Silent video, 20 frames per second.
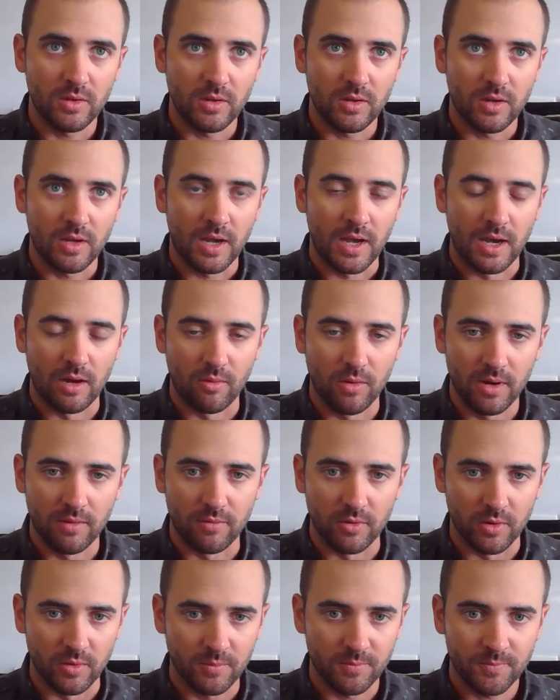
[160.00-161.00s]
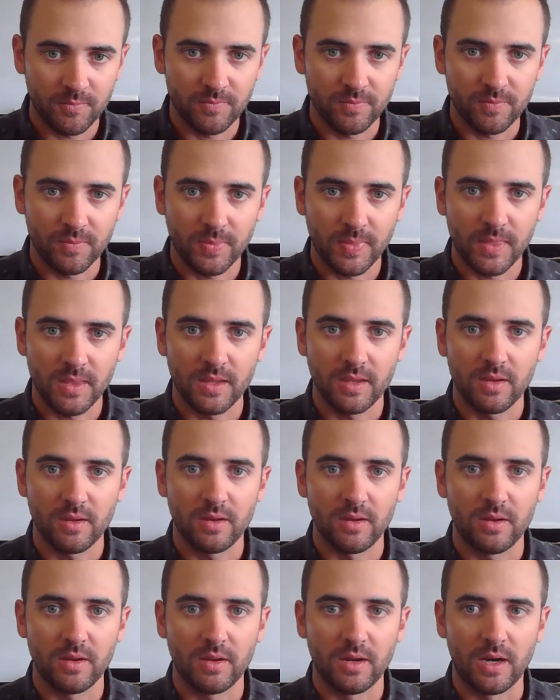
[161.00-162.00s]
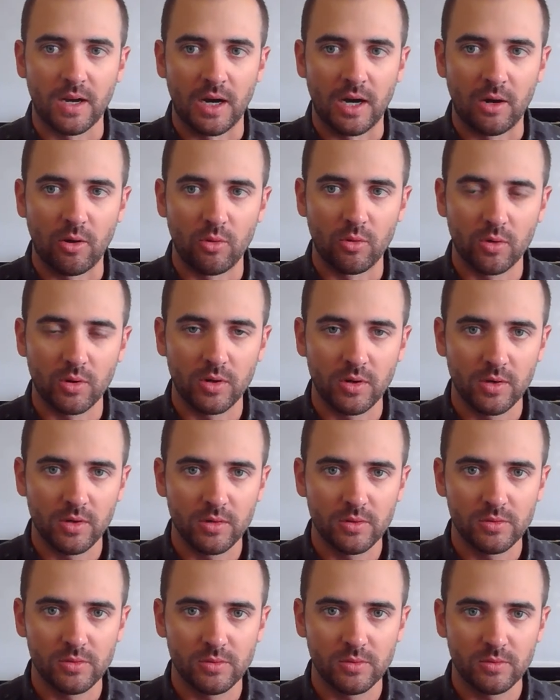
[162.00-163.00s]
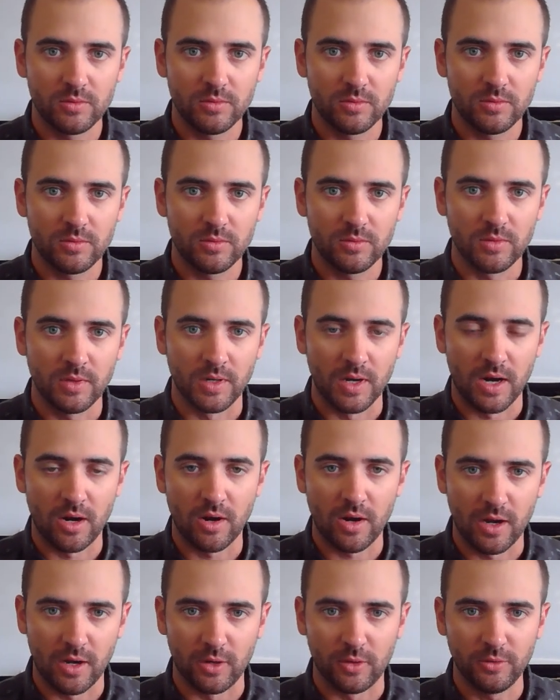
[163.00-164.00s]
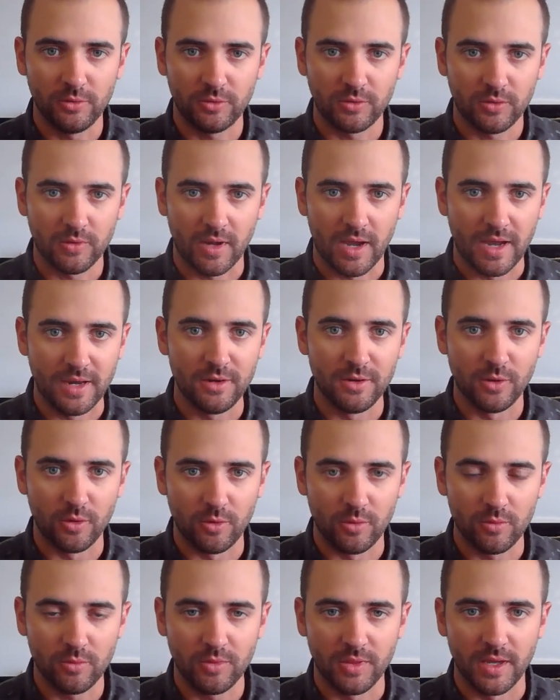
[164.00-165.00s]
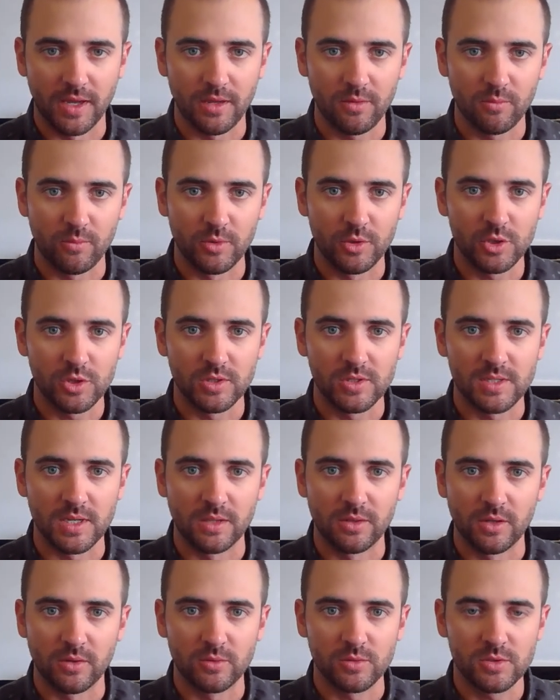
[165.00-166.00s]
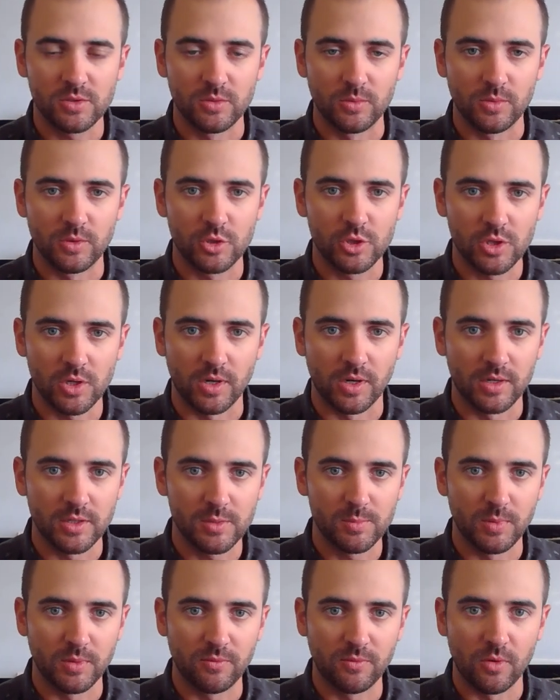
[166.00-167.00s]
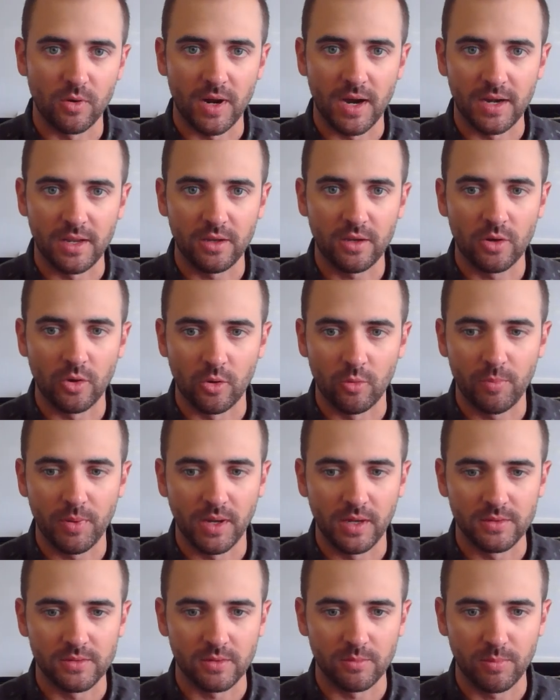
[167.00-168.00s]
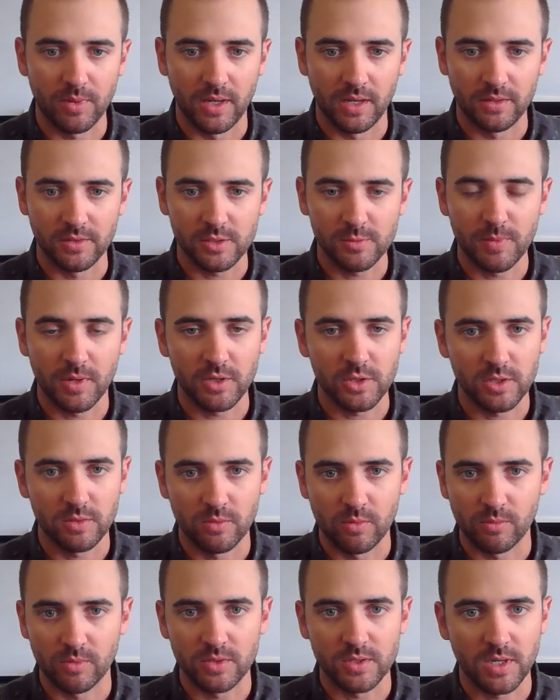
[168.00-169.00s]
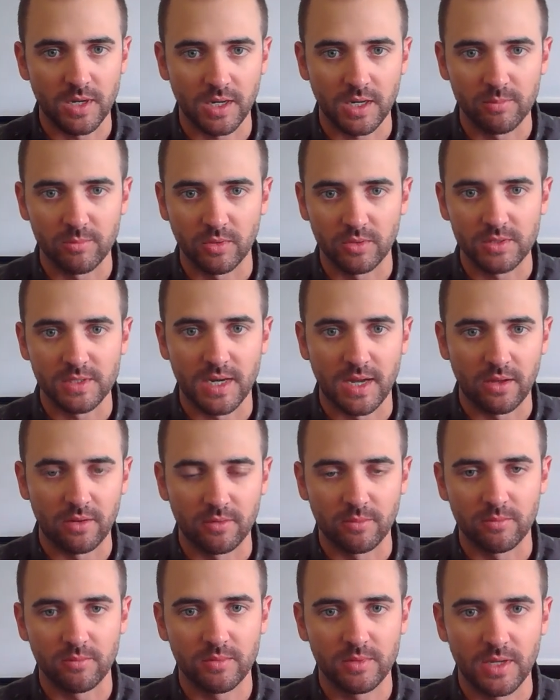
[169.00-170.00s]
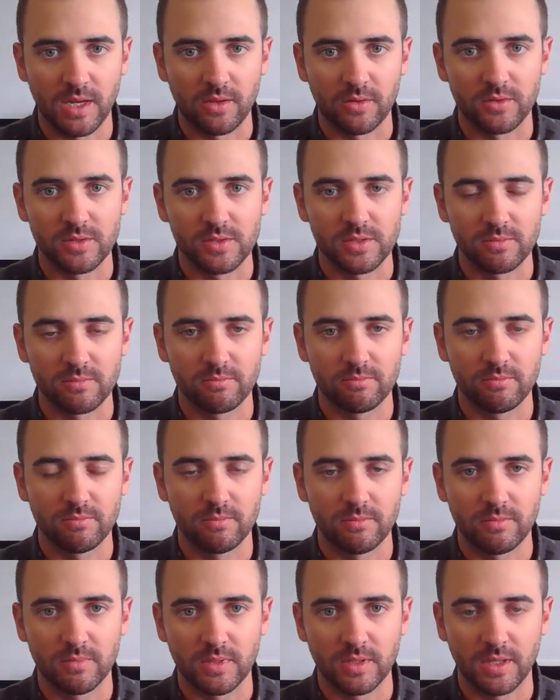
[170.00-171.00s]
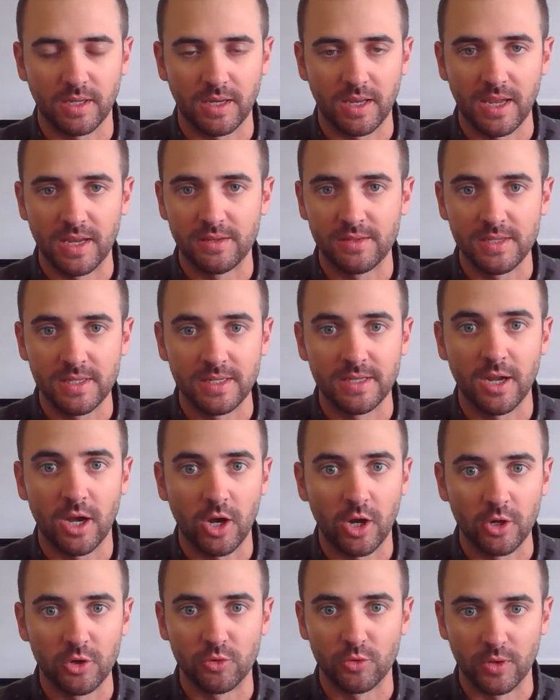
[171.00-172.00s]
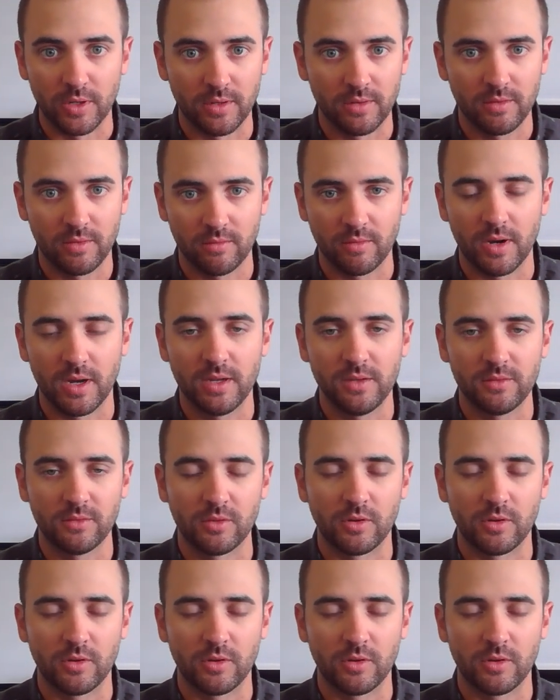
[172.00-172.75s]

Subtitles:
However, in our house, I know that we should send those to insurance before any copays are paid, especially when we're talking about dollars like $1,800, right?